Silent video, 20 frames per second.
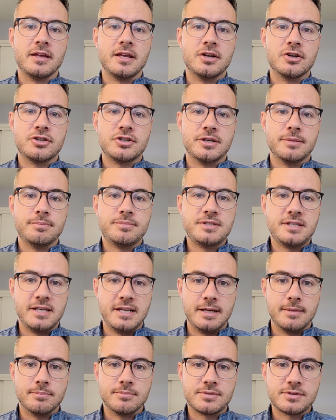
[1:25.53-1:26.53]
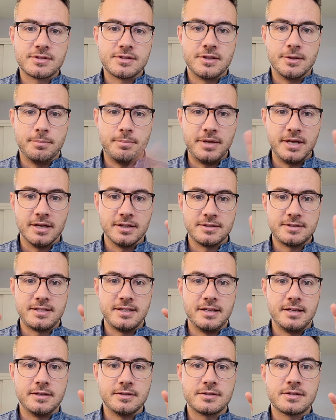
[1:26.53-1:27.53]
leadership teams, the
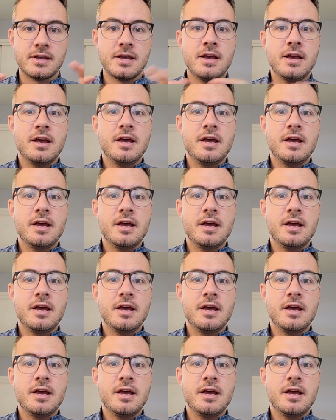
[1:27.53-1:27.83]
BLTs.